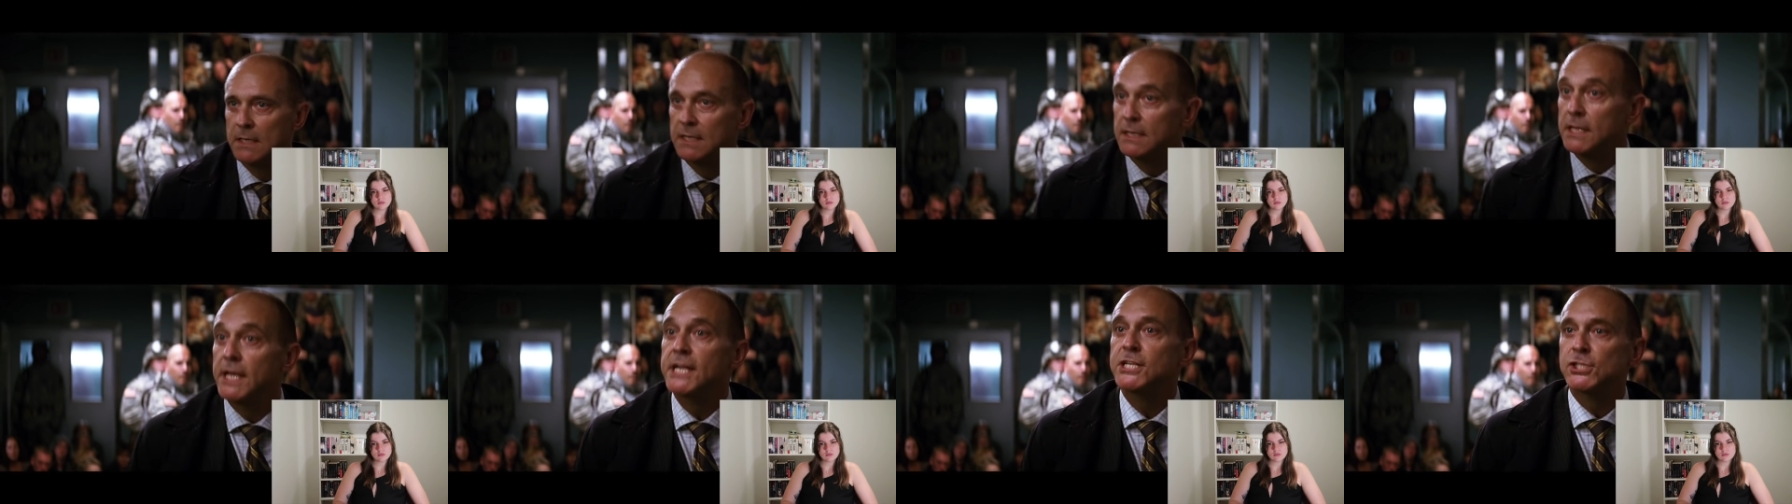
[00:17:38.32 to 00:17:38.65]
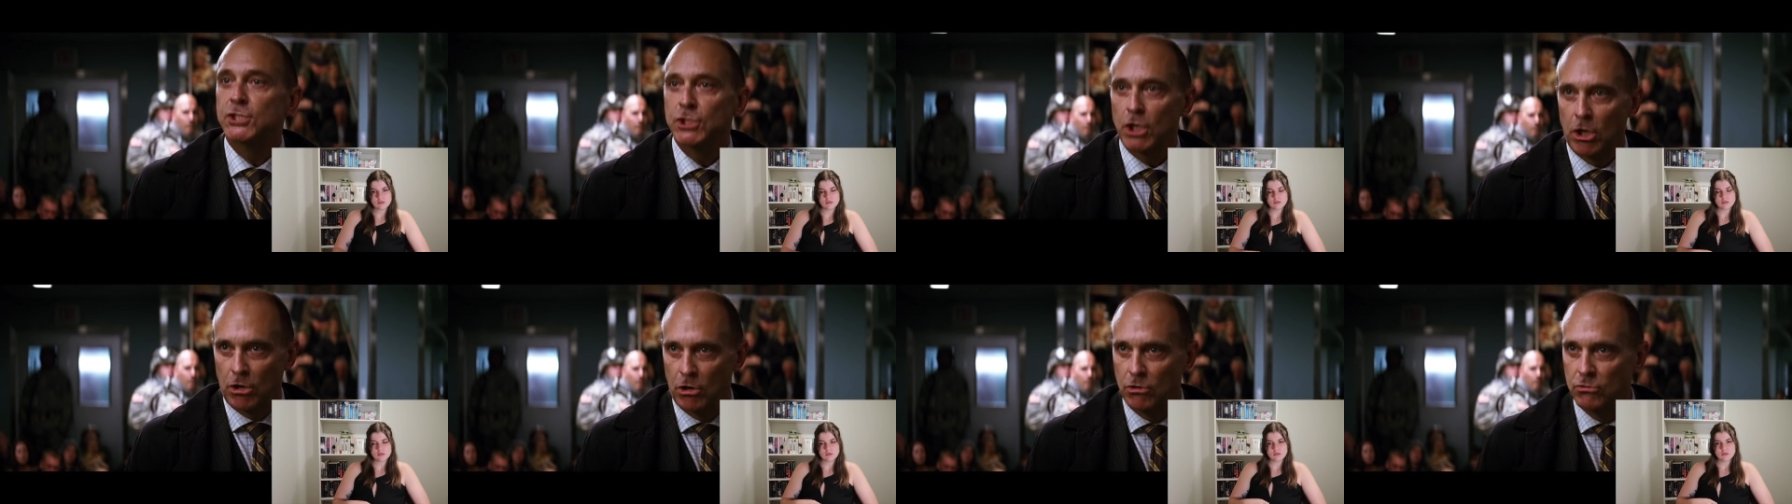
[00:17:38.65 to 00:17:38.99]
They
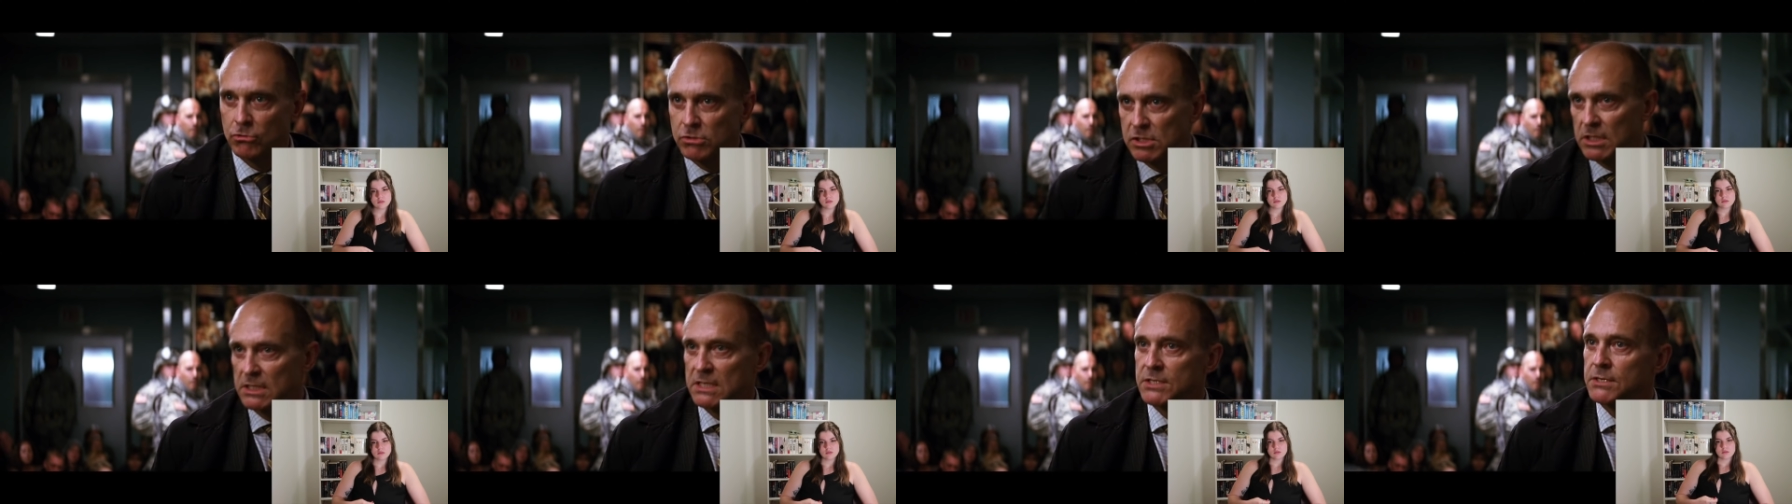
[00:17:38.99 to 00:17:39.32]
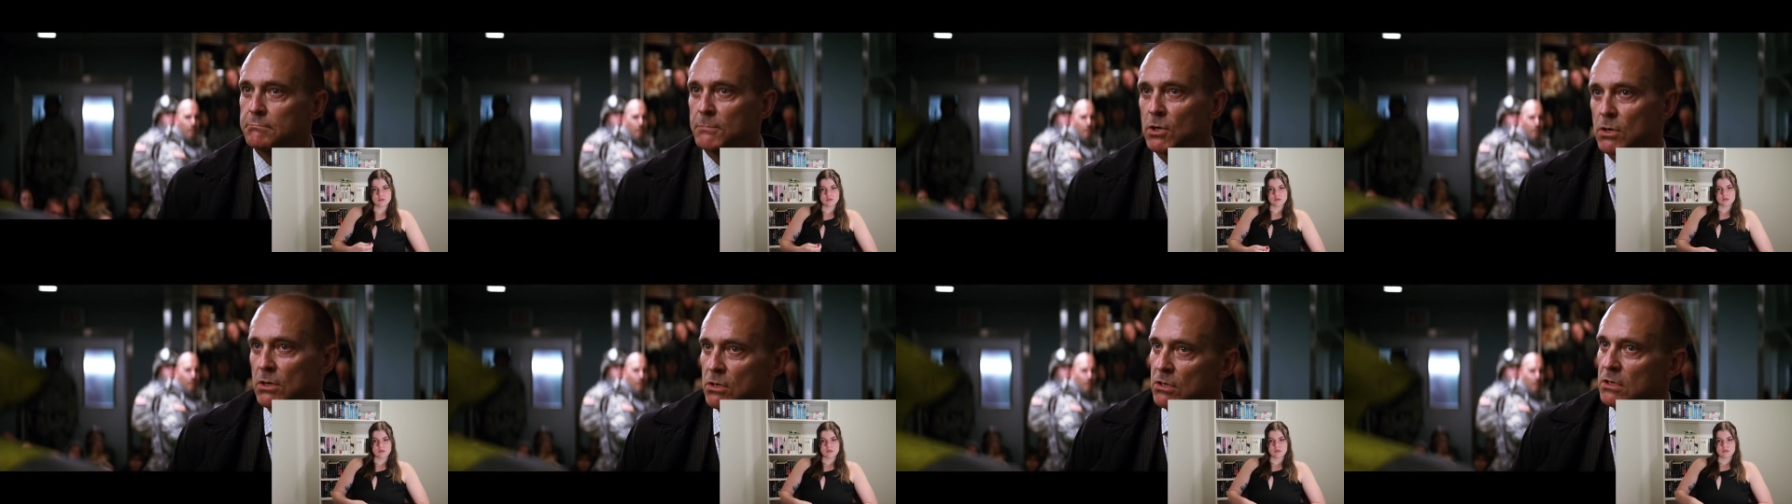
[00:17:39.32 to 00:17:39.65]
chose to
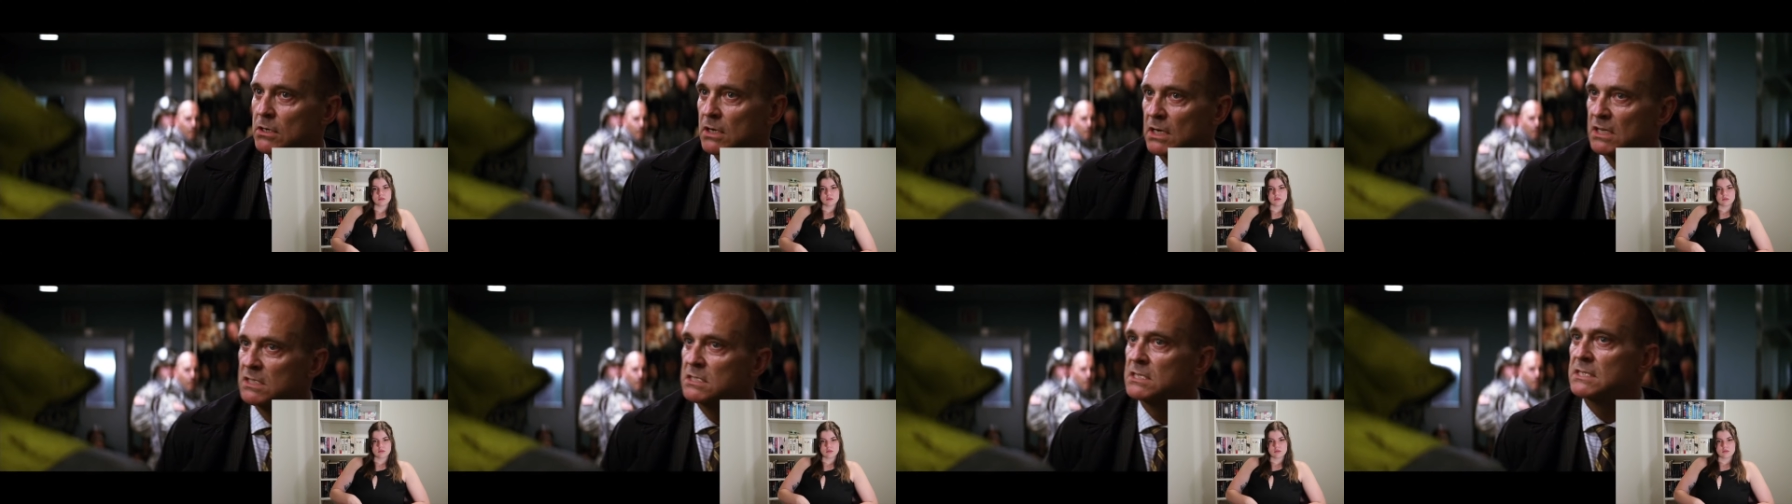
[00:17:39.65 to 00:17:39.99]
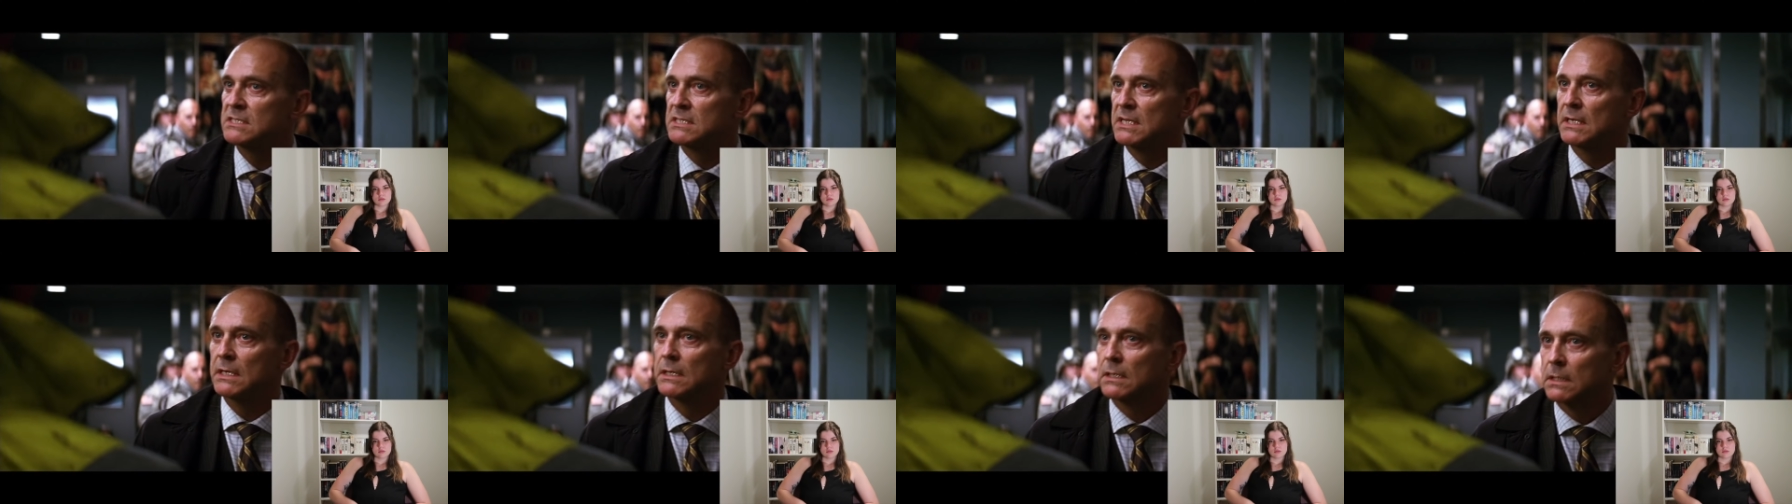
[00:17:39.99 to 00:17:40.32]
murder and
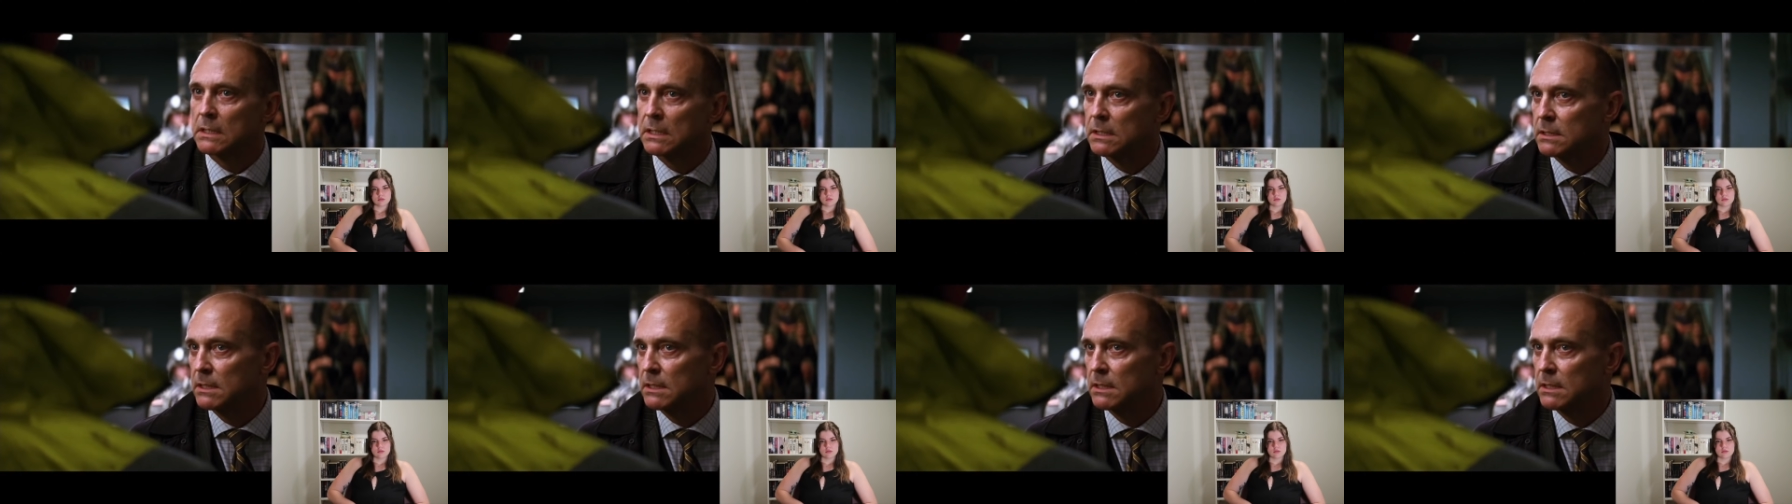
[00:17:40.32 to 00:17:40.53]
steal.